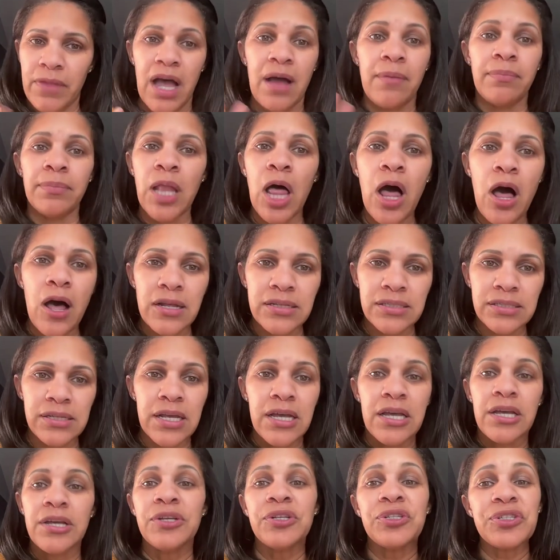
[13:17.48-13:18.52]
I'm lost.
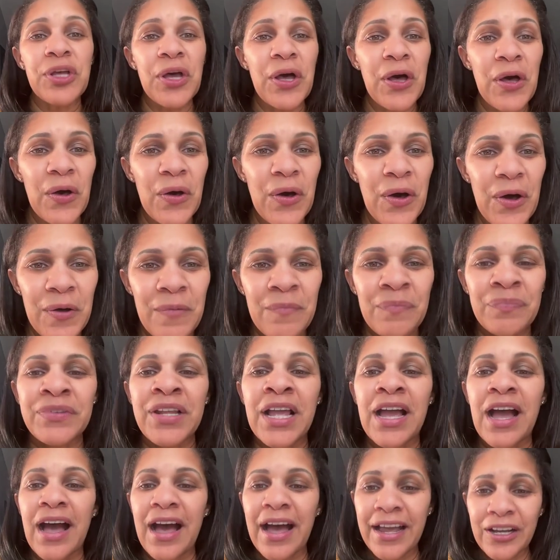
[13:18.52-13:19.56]
So
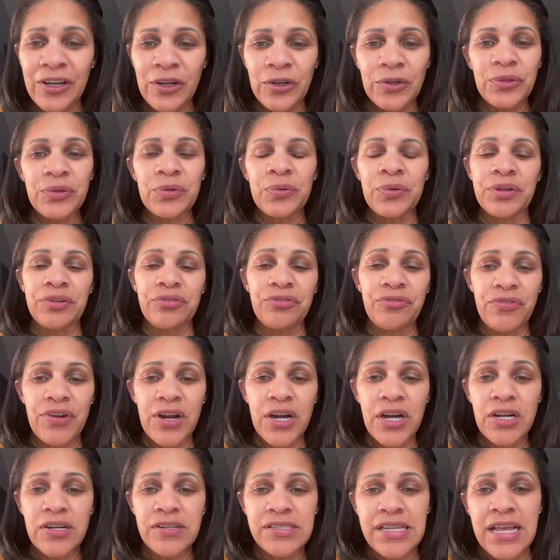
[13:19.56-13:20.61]
I go through it
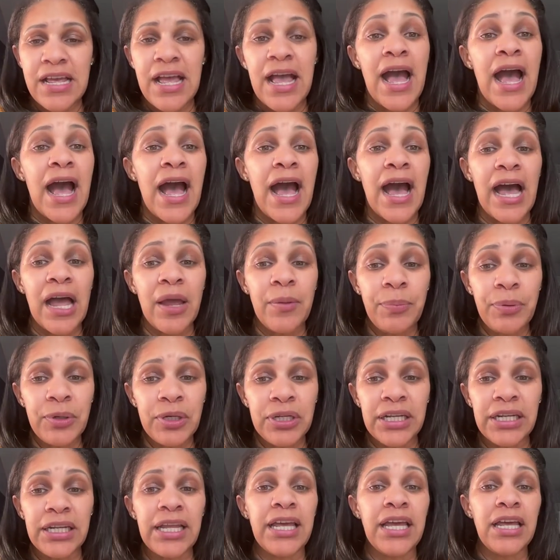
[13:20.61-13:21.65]
first. I
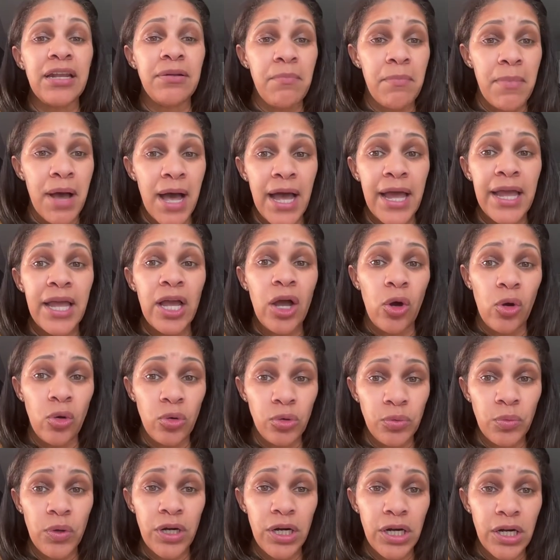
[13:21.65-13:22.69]
put it in my
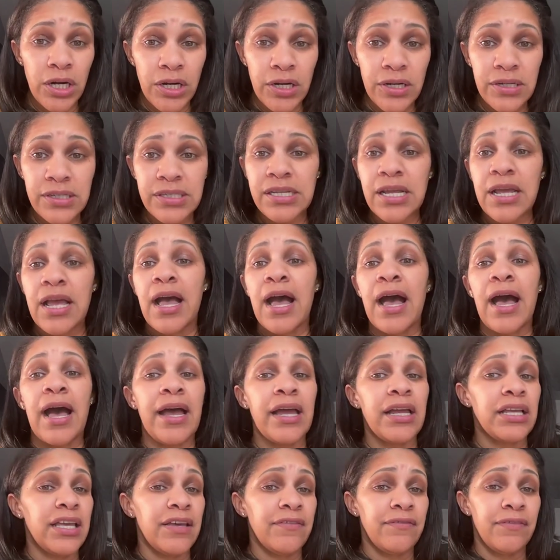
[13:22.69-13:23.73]
own words.
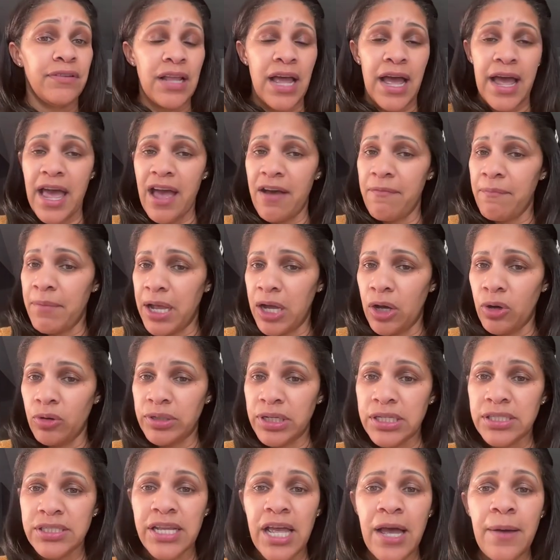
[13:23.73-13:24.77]
I have my own
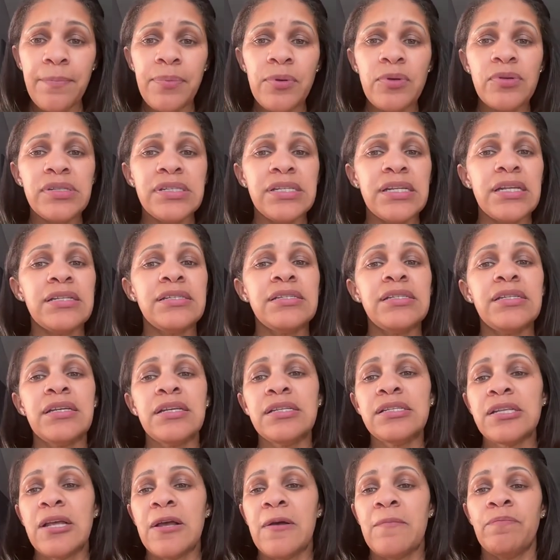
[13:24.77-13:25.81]
example
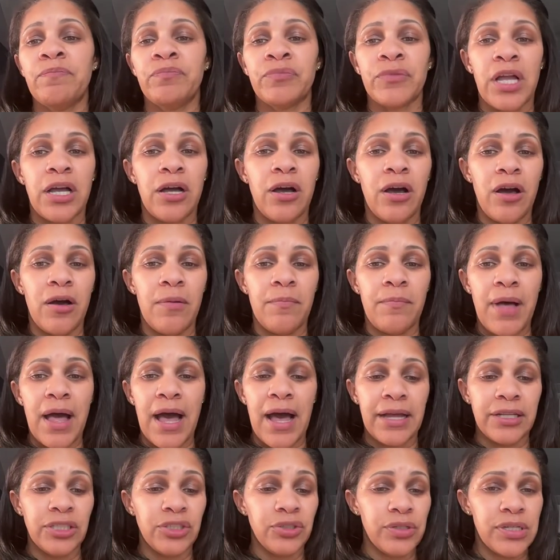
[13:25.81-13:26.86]
sentence.
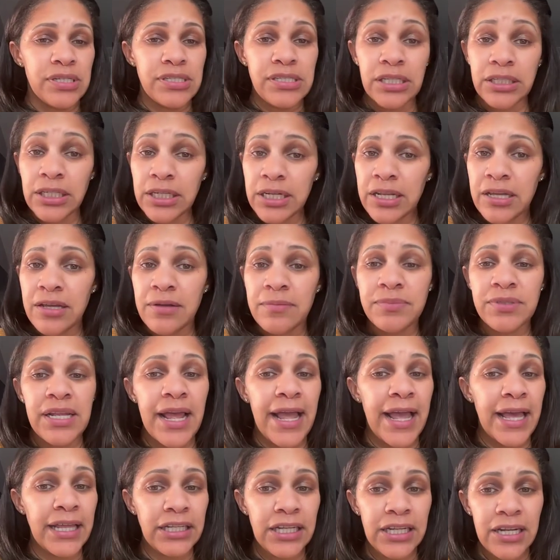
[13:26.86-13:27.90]
I do the synonyms,
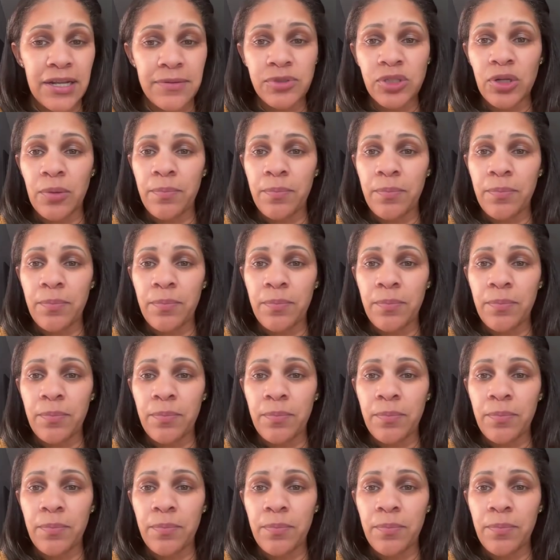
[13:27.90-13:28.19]
the antonyms.